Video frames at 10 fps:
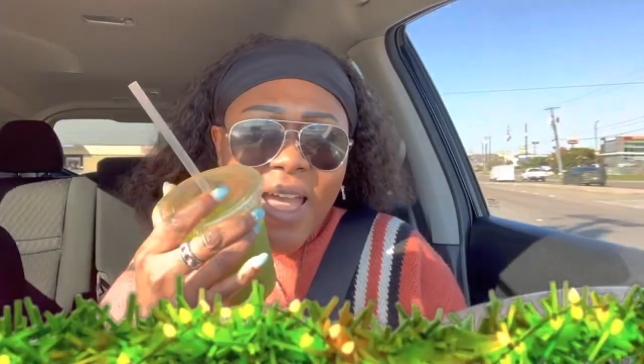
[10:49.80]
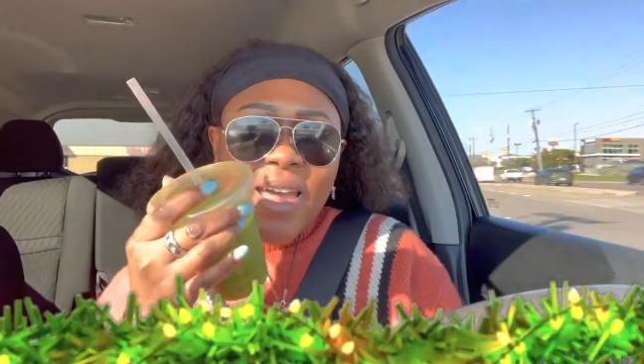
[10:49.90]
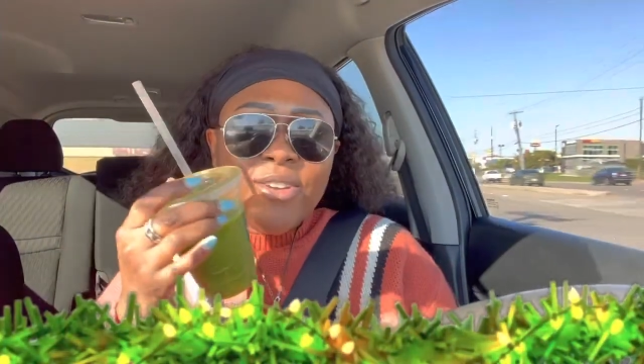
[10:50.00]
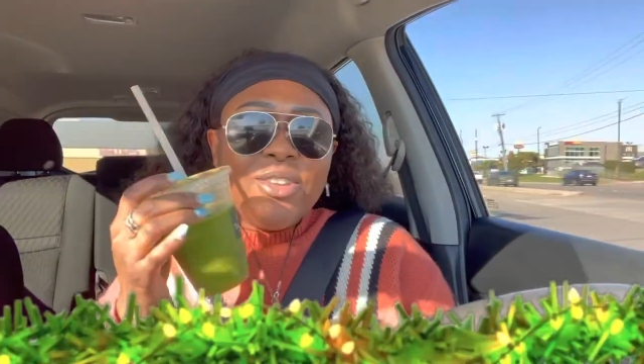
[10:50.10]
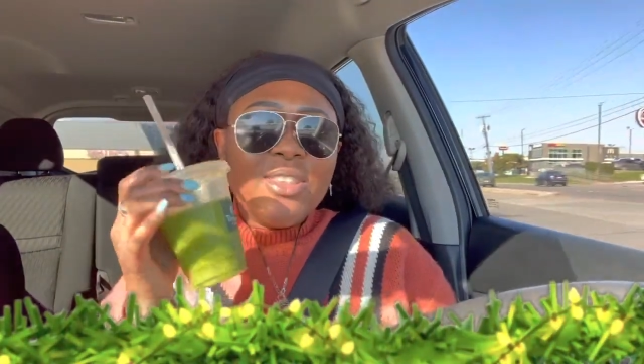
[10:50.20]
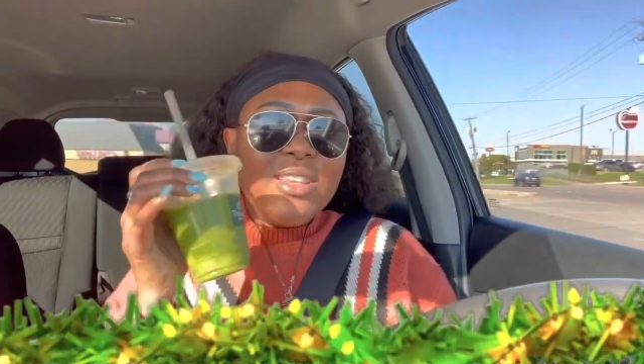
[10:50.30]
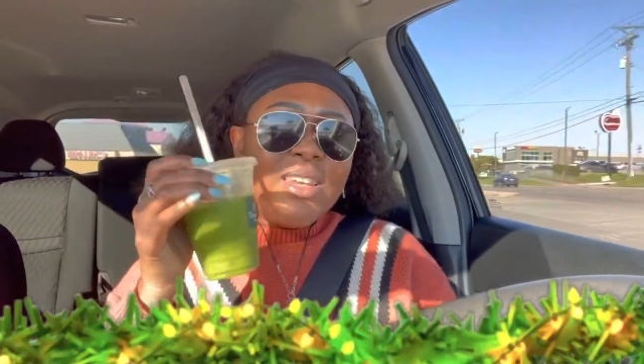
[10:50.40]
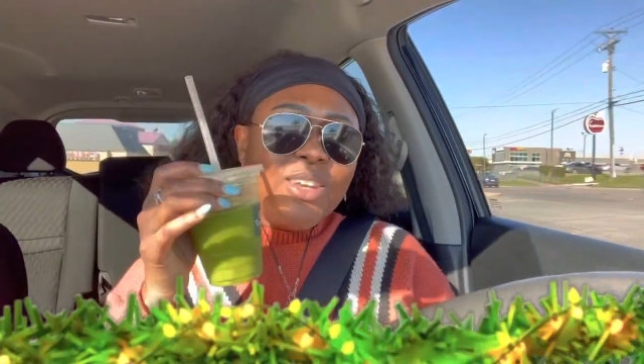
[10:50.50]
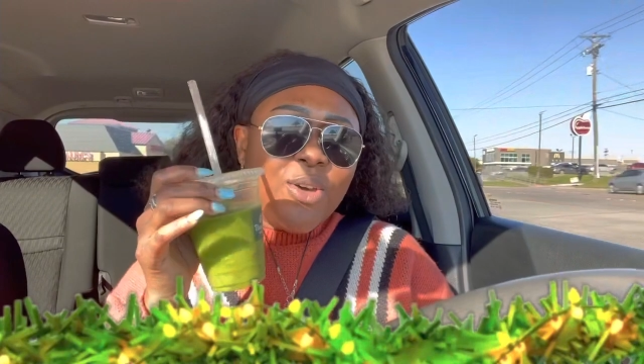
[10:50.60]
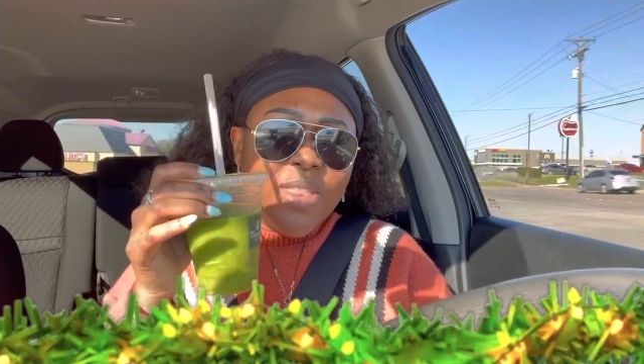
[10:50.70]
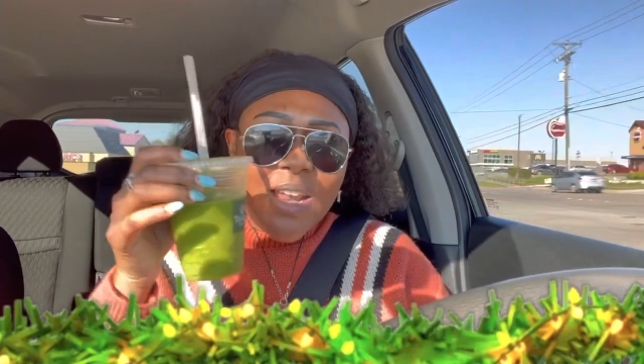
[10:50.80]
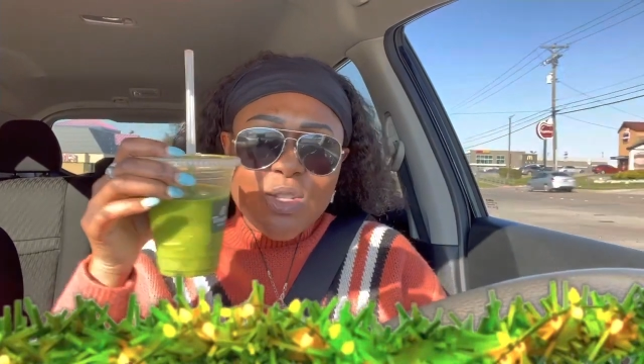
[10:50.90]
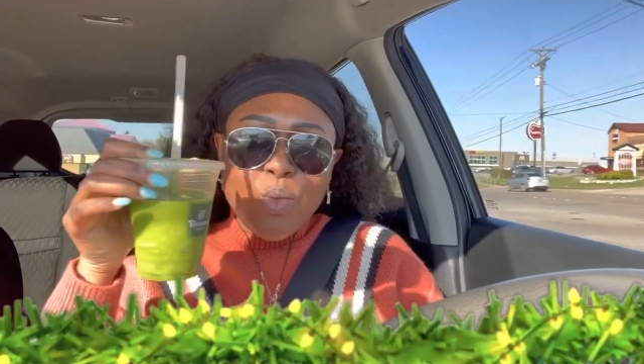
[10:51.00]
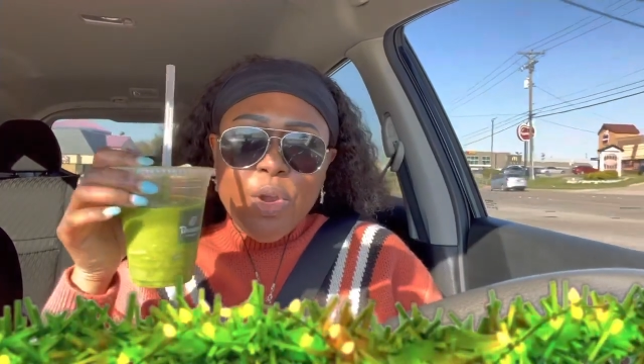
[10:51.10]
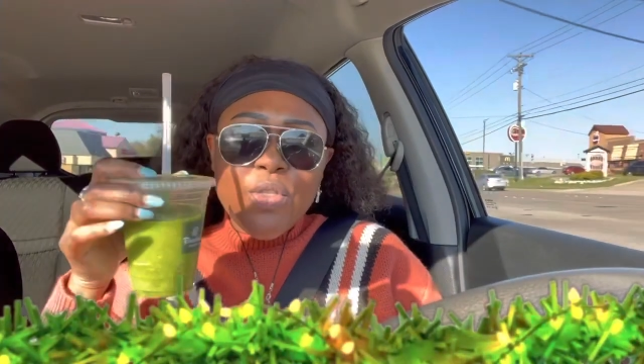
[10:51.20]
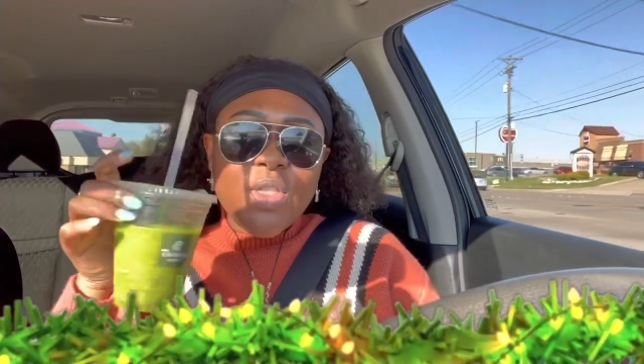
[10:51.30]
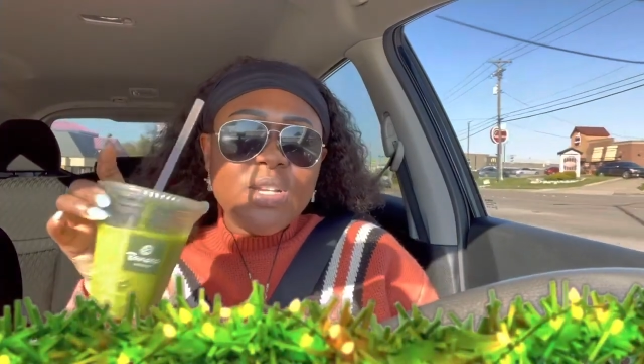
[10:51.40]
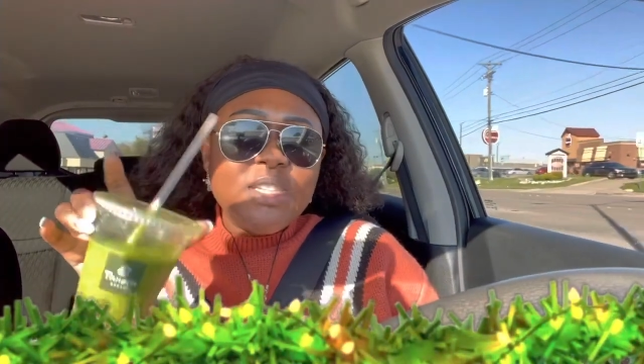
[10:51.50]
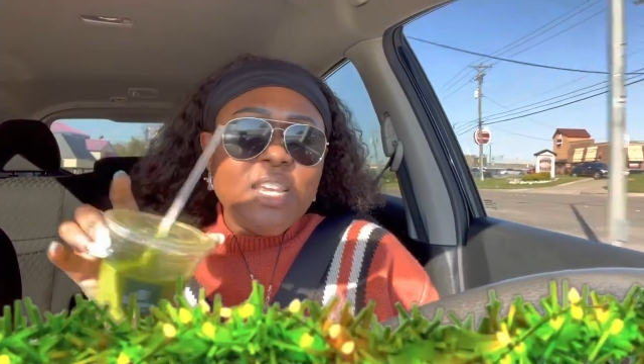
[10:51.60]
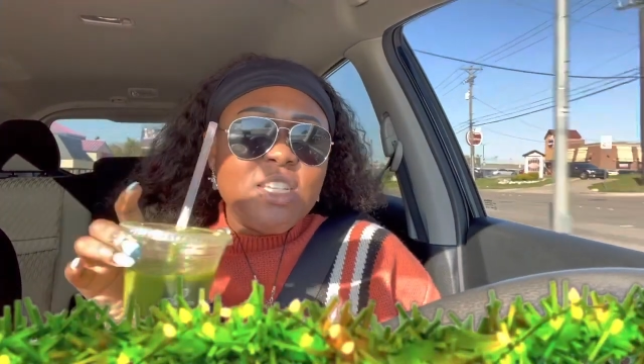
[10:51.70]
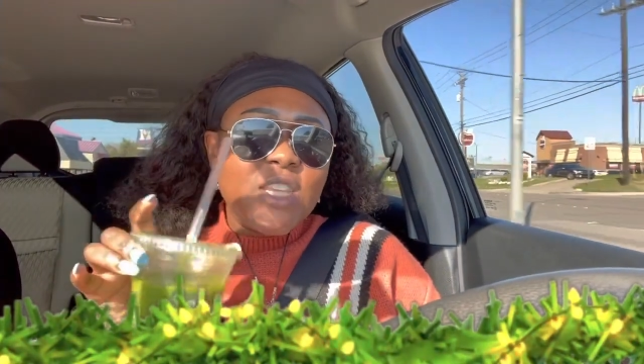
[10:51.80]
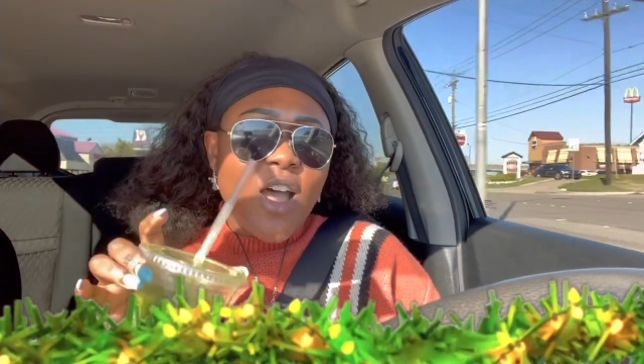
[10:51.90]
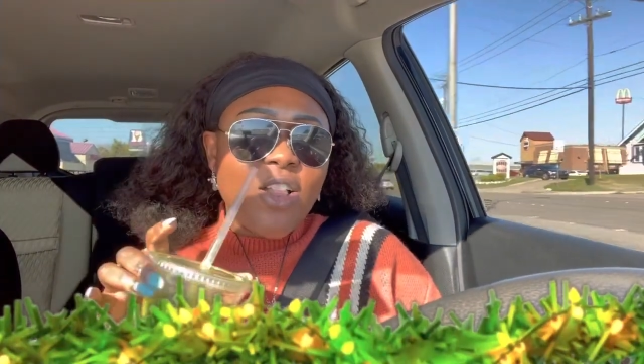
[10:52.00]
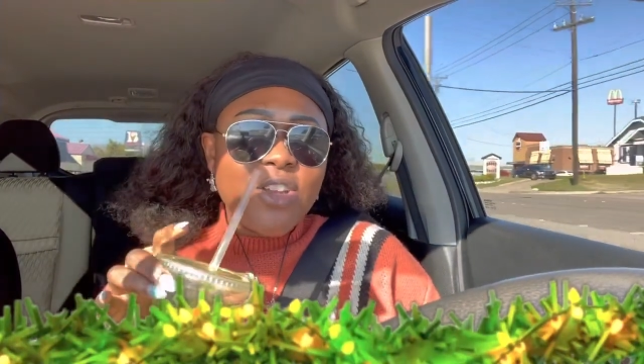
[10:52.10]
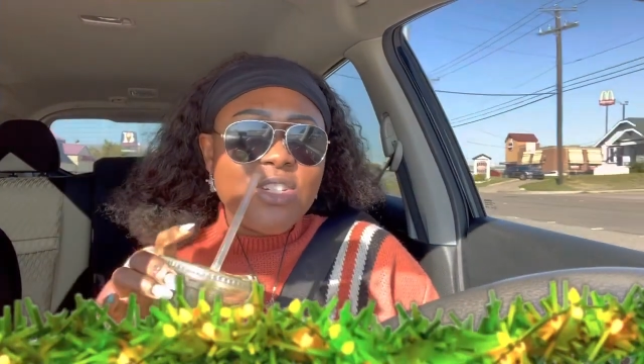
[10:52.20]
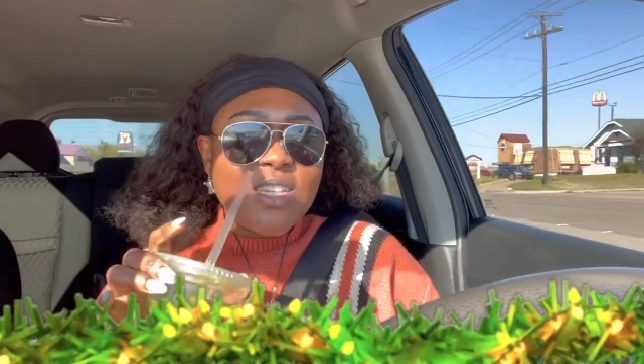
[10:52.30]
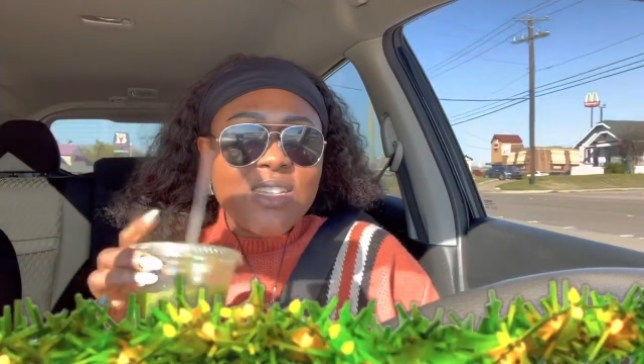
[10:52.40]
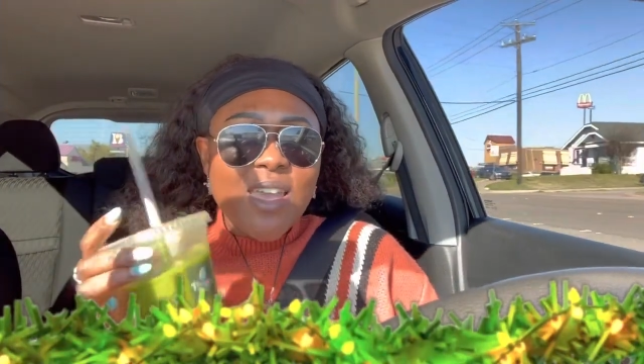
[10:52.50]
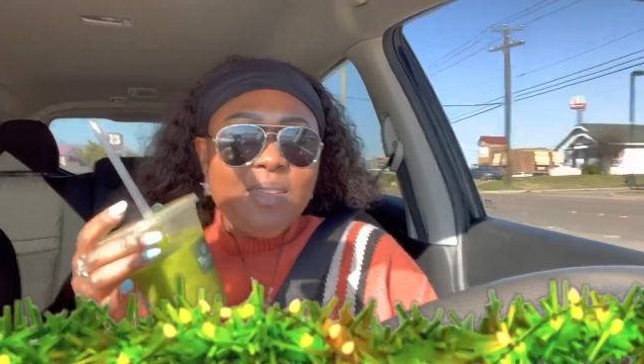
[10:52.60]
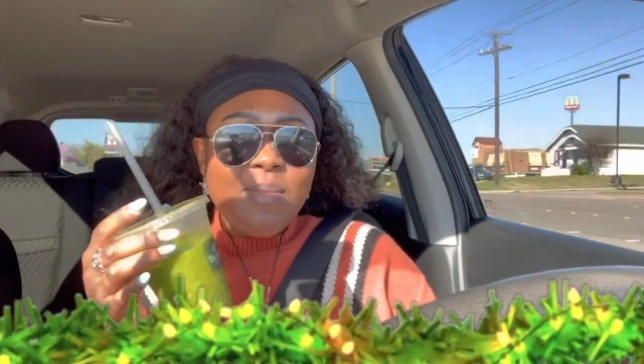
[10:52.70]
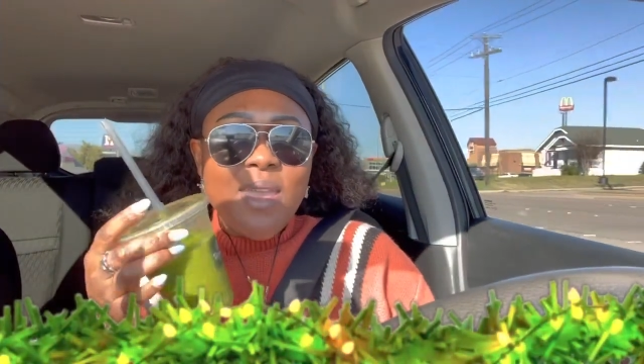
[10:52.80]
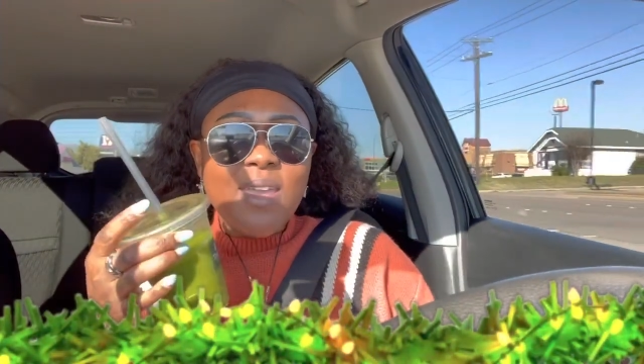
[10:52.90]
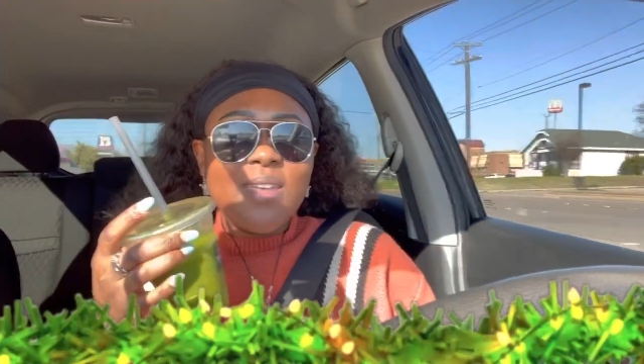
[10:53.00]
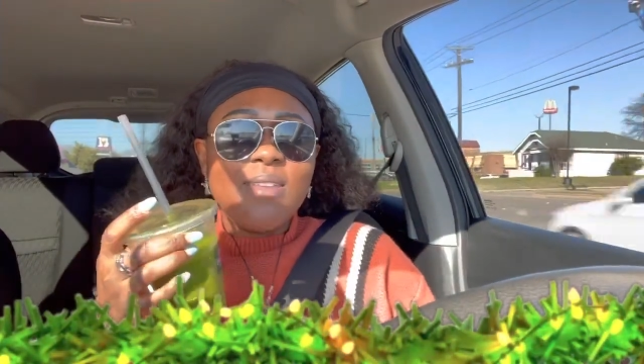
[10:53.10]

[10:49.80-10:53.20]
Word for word: I don't know that it's worth $6 because I can make